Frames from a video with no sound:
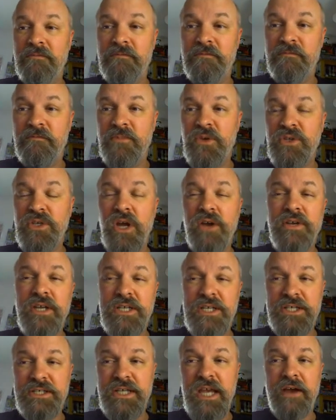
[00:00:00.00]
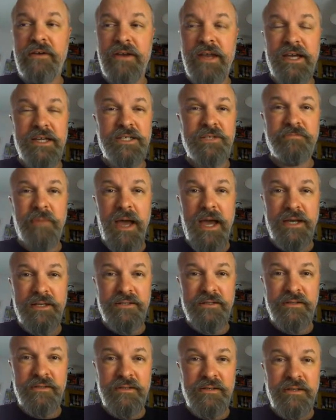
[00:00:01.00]
you don't necessarily expect.
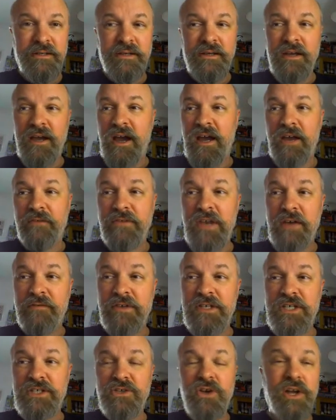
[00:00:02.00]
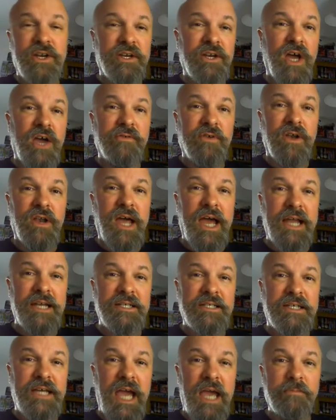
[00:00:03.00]
And I've never designed an
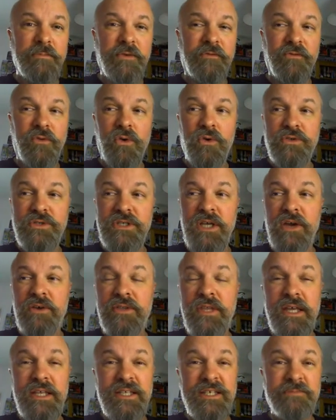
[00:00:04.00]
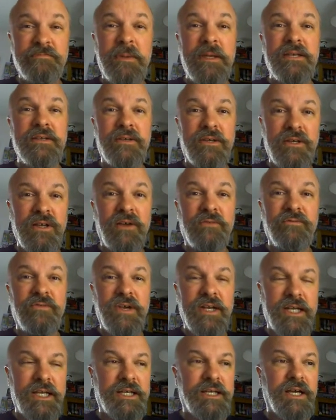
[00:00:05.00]
overland game before, so that's been a
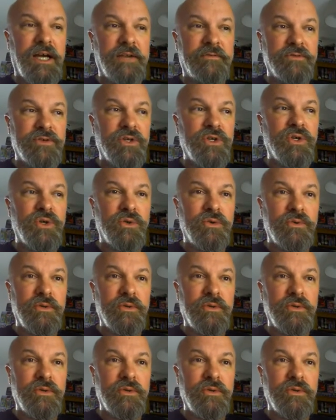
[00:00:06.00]
really kind of new